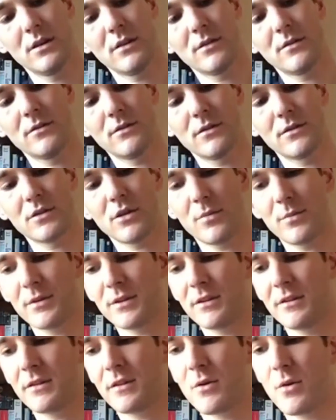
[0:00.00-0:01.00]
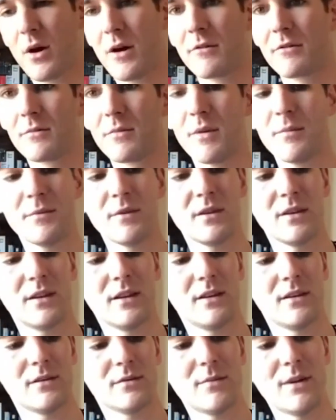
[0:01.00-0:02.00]
through the top of the aquarium. Remember, you
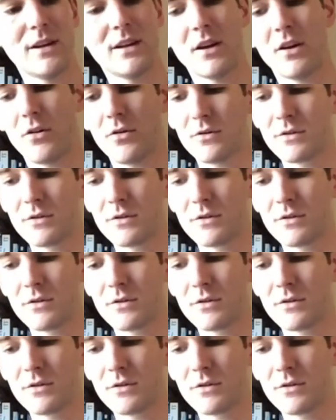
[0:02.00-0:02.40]
need as many holes